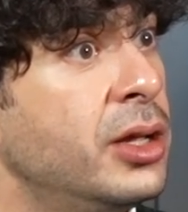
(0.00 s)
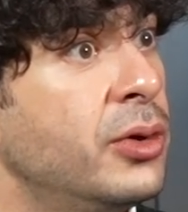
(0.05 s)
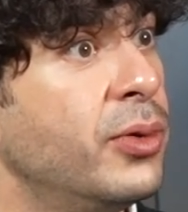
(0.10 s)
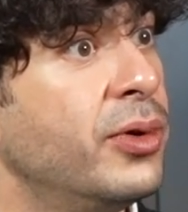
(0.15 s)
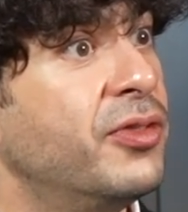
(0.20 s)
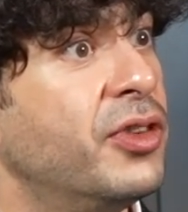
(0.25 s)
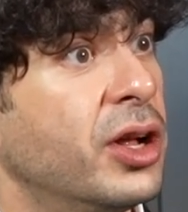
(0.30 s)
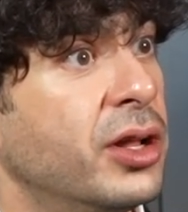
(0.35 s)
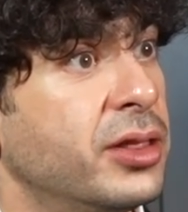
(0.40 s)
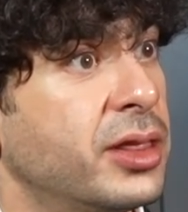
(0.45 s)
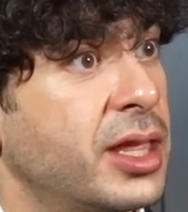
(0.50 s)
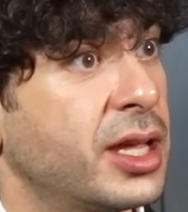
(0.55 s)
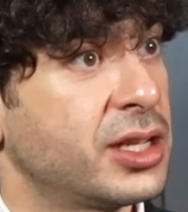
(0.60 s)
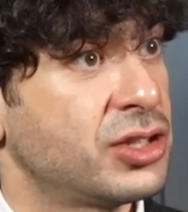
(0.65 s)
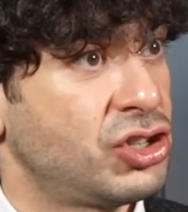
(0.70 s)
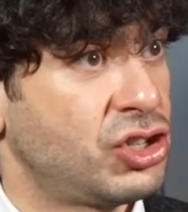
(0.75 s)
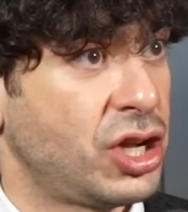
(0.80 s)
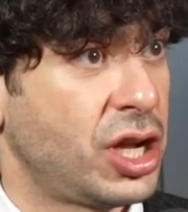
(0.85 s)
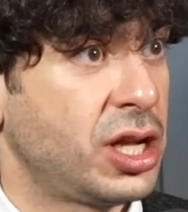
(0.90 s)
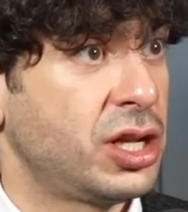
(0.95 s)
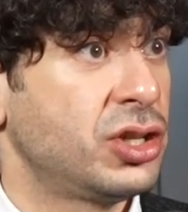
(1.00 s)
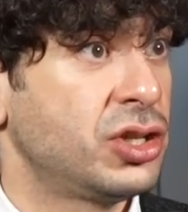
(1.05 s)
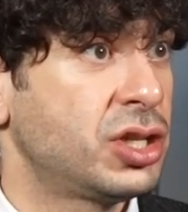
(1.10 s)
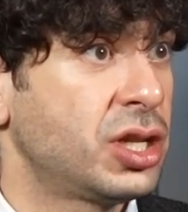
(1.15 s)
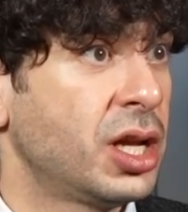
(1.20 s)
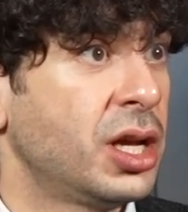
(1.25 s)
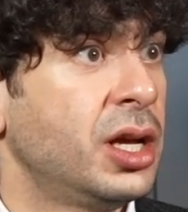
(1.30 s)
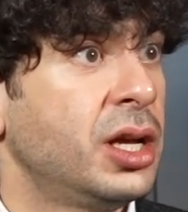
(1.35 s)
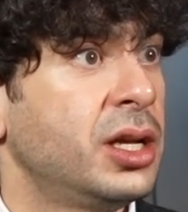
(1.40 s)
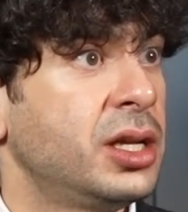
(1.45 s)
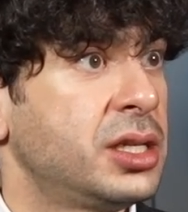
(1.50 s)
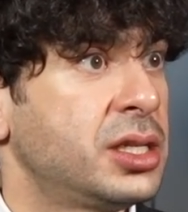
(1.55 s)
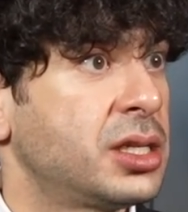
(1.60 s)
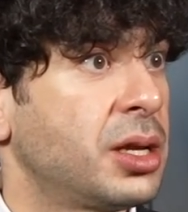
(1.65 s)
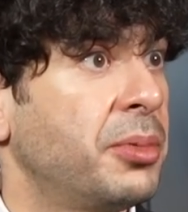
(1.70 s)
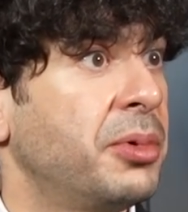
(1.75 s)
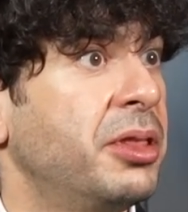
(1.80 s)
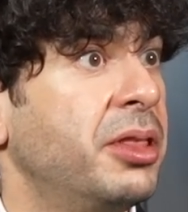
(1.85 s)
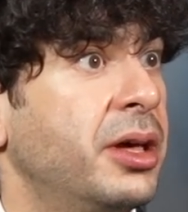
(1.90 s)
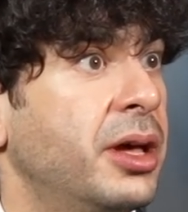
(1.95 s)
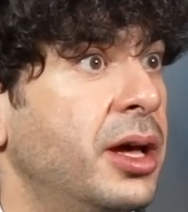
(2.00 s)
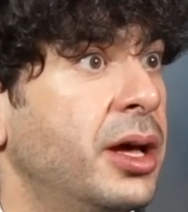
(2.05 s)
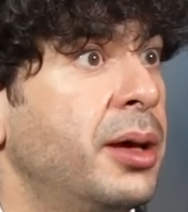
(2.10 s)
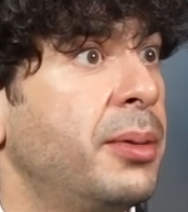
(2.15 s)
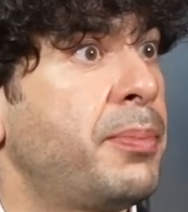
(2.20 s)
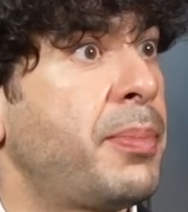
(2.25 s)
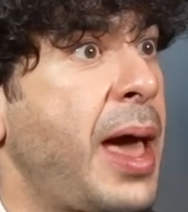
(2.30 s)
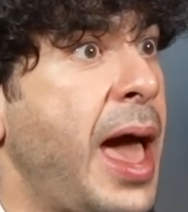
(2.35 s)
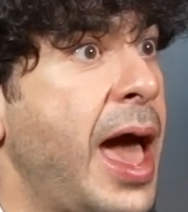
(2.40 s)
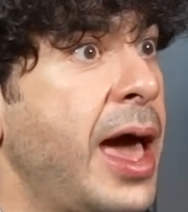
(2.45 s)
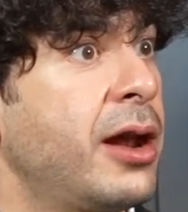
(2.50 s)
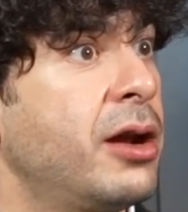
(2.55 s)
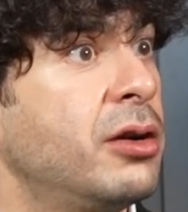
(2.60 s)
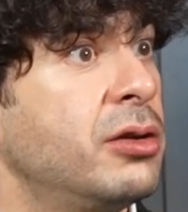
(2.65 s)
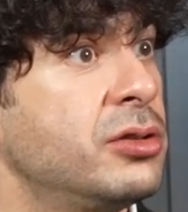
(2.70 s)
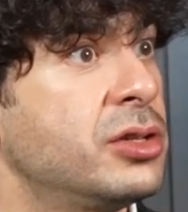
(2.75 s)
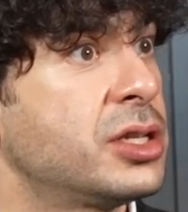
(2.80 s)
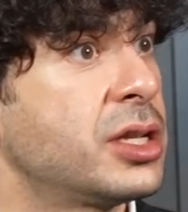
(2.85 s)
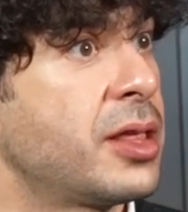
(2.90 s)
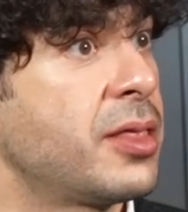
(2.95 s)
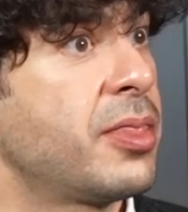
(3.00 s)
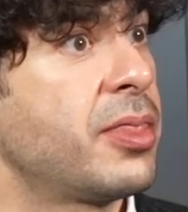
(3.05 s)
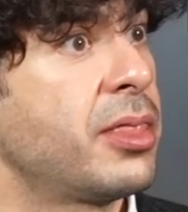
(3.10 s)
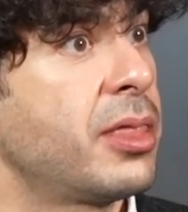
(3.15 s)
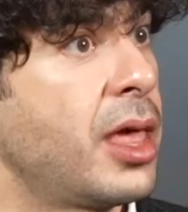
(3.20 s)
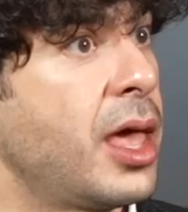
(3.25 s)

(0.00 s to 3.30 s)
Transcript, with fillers: We've done things, changed some of the patterns and,